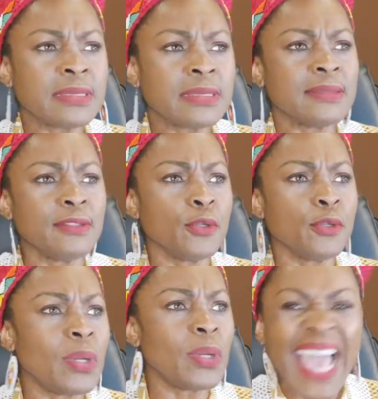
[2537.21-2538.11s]

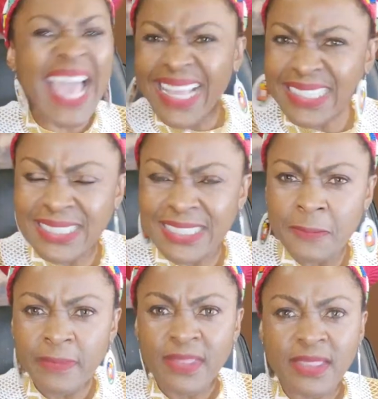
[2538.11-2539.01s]
lies
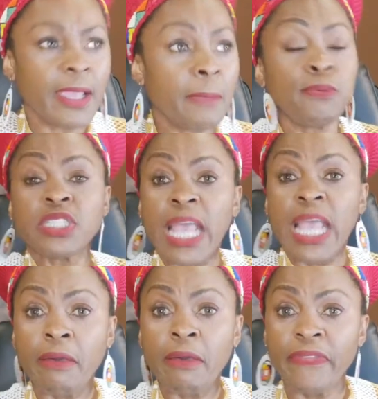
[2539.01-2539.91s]
they push
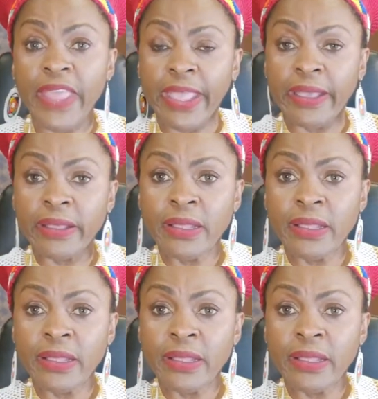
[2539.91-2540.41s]
out there.